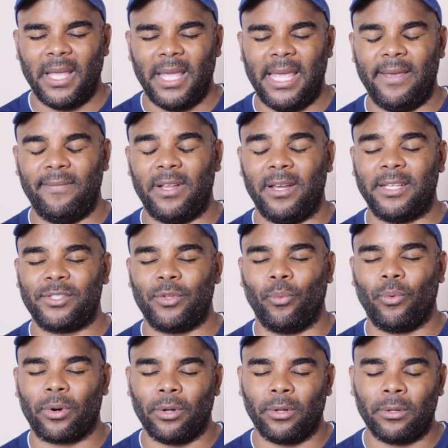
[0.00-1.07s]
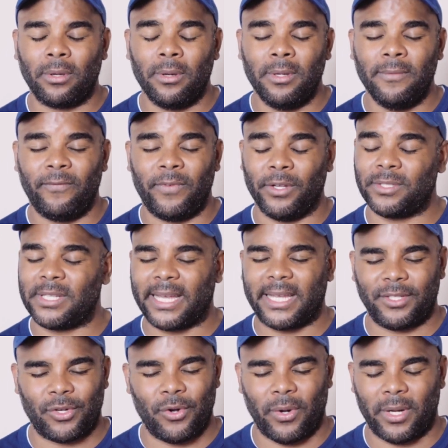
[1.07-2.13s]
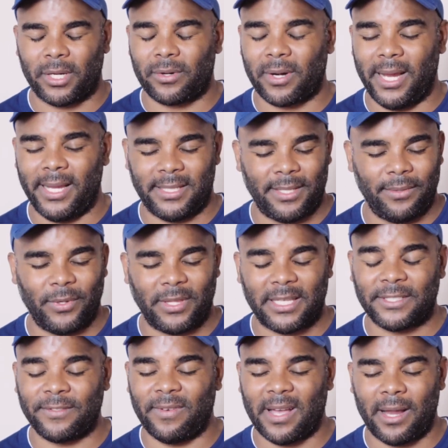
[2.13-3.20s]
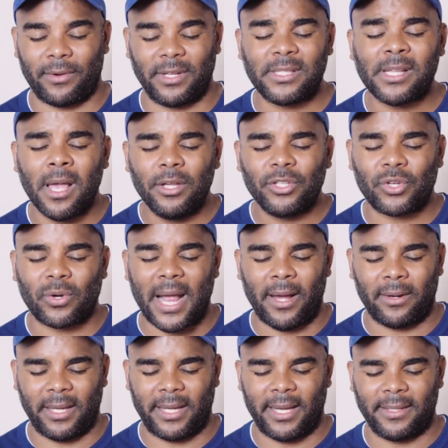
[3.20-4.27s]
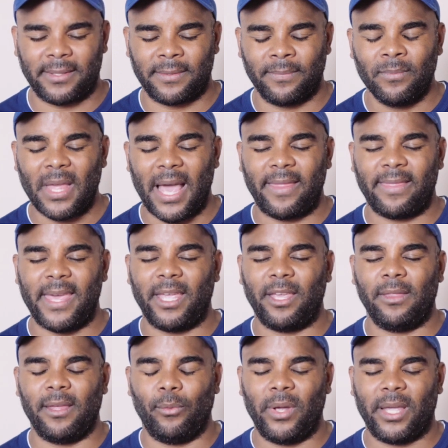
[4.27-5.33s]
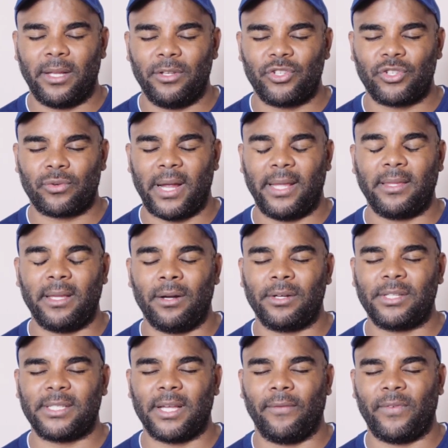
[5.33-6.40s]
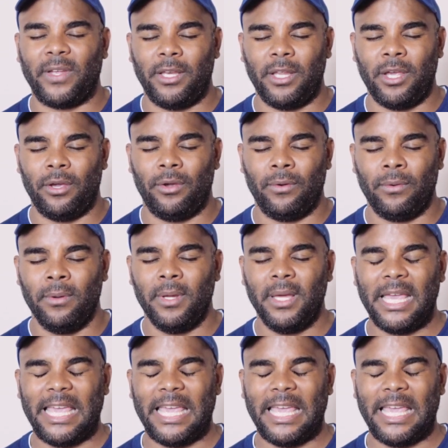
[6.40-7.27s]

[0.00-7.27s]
Even as the world feels like it's going crazy with this virus surrounding us, I thank you that we can strengthen ourselves in you,